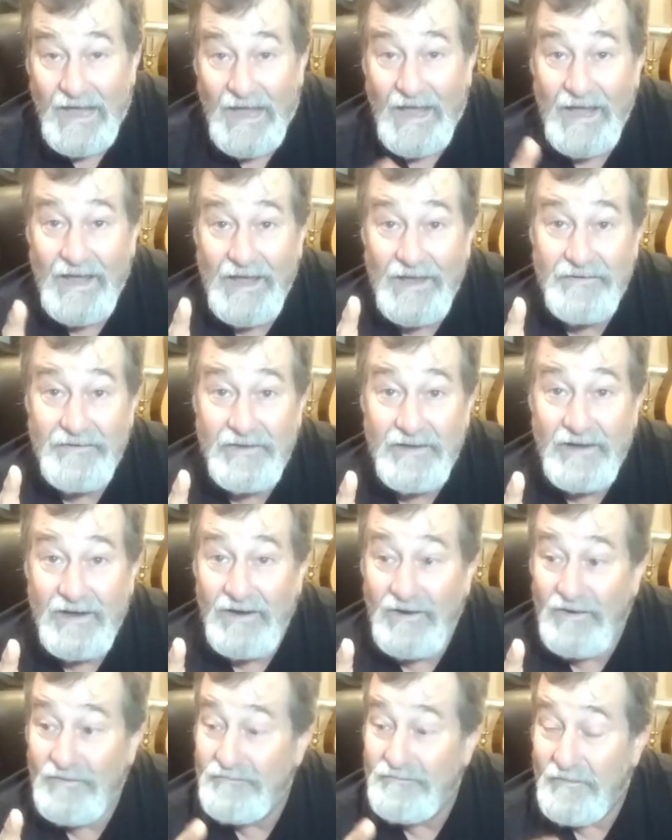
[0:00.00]
And
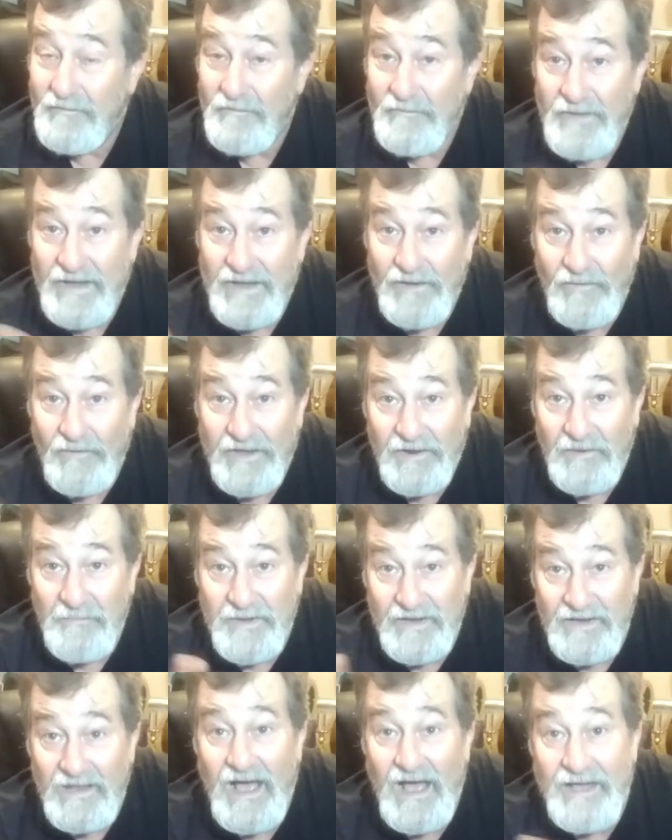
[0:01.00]
it'll
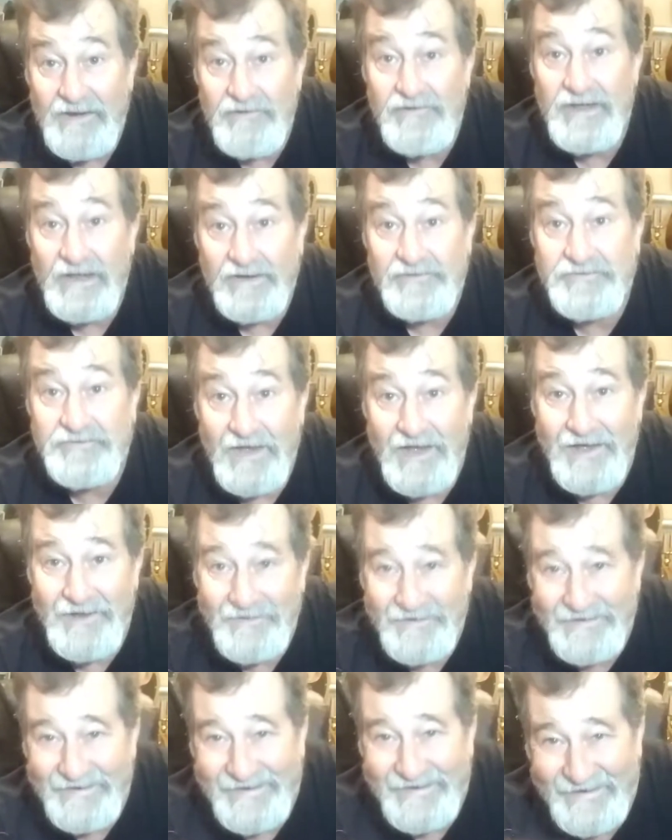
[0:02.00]
be lighter next
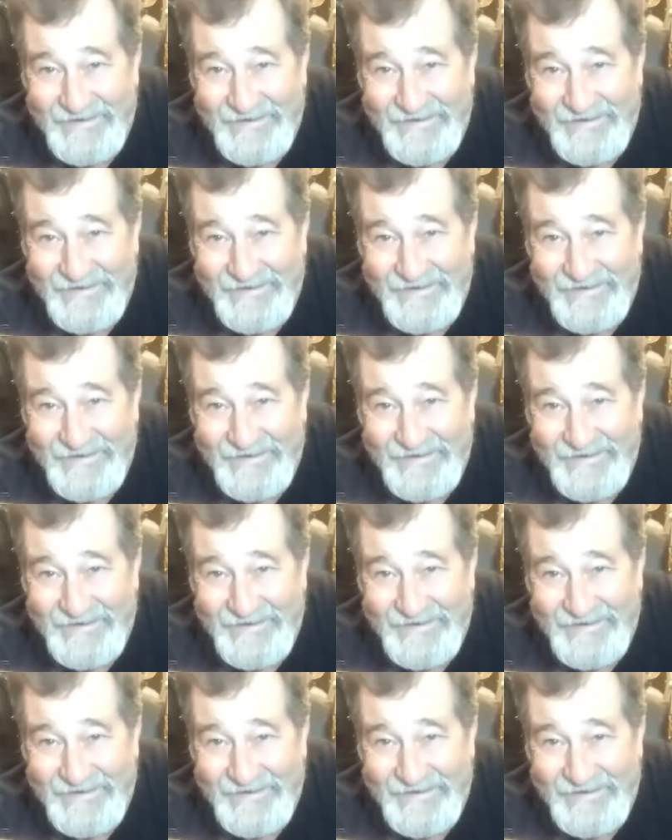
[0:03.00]
time.